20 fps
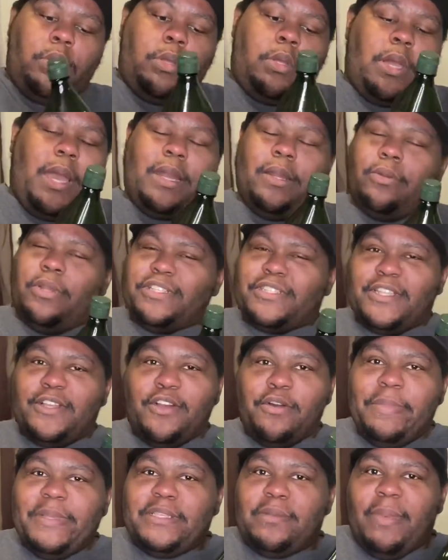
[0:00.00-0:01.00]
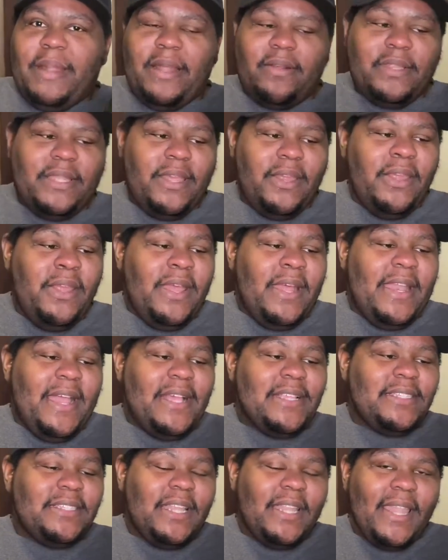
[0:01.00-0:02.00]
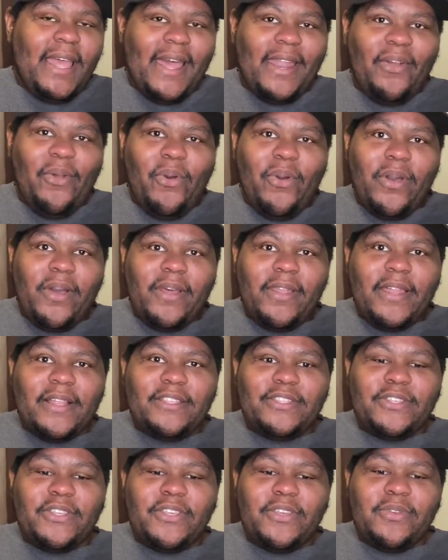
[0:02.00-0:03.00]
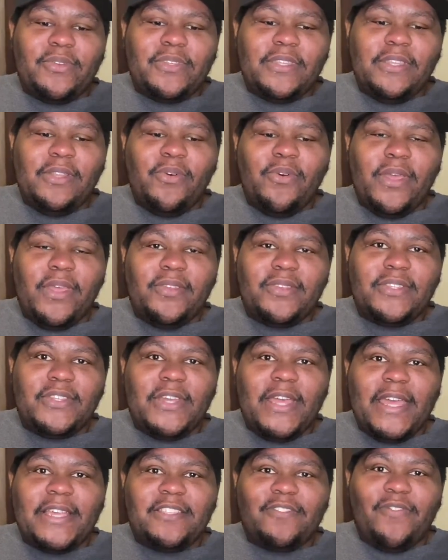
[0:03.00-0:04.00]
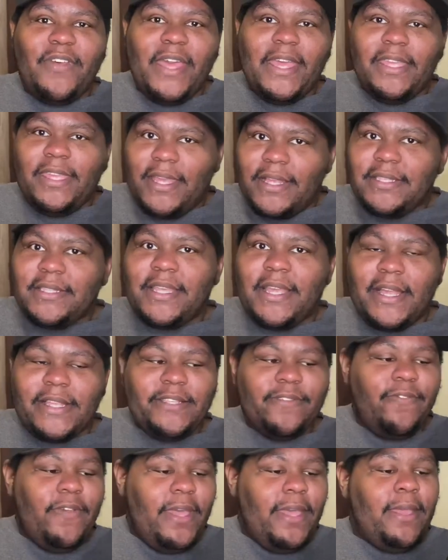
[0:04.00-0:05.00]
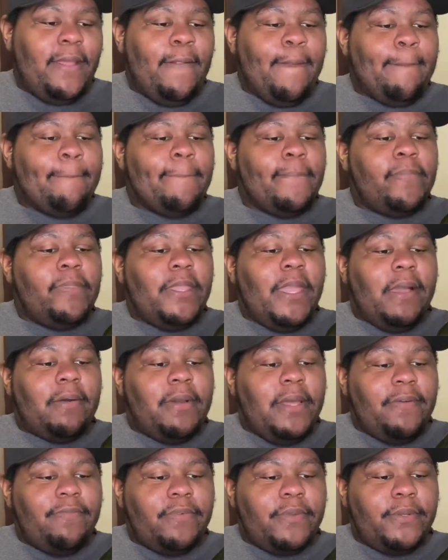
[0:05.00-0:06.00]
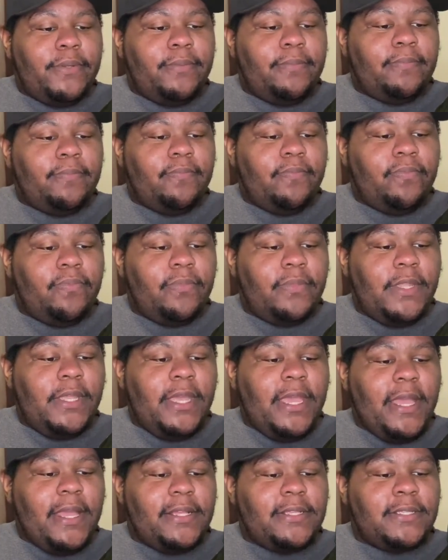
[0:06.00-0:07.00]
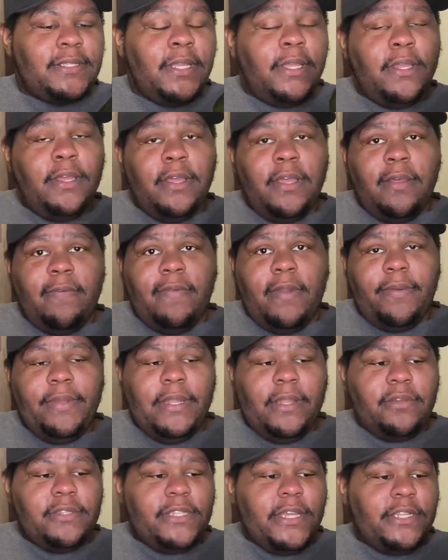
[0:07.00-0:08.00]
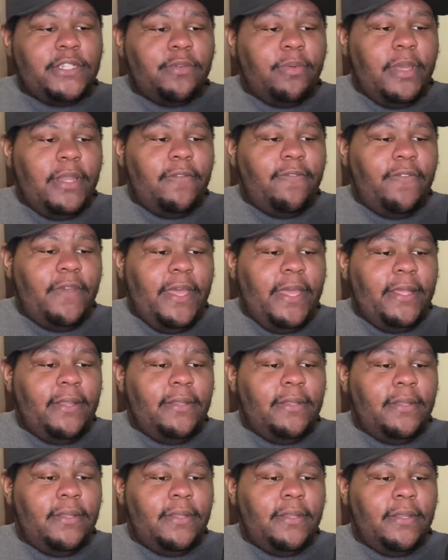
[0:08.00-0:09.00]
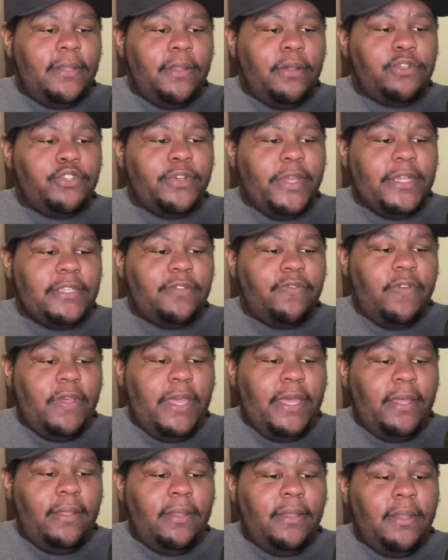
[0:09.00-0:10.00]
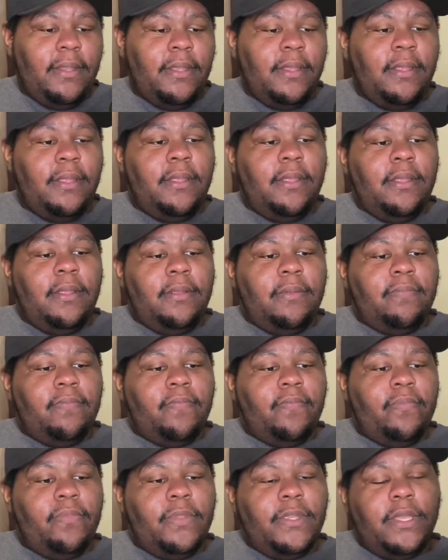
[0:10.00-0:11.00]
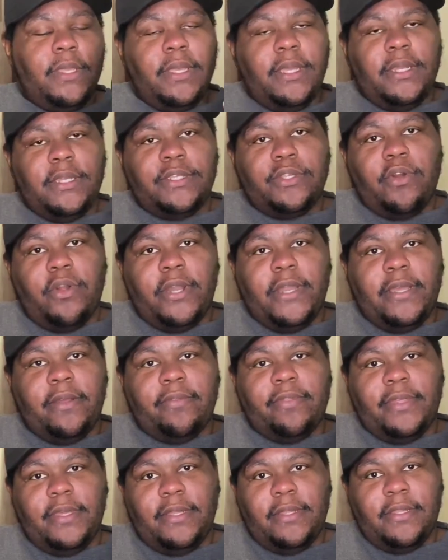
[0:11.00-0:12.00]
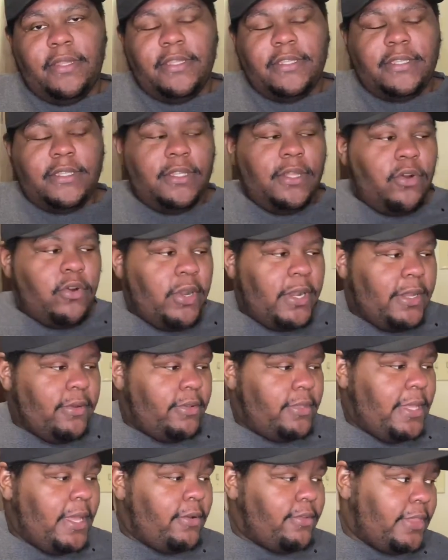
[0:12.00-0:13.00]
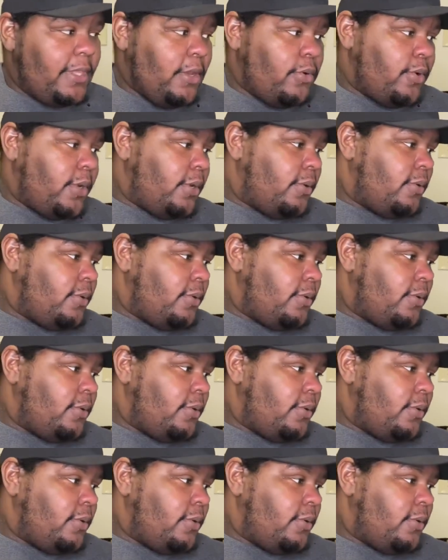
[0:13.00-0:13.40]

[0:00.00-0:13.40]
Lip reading: I know there's still gonna be somebody out there, that's a lot of oil that you're using. Oil still has fat. Yes, it has fat. However, it has very low saturated fat, no trans fat, and it's heart healthy. This is the heart healthy oil.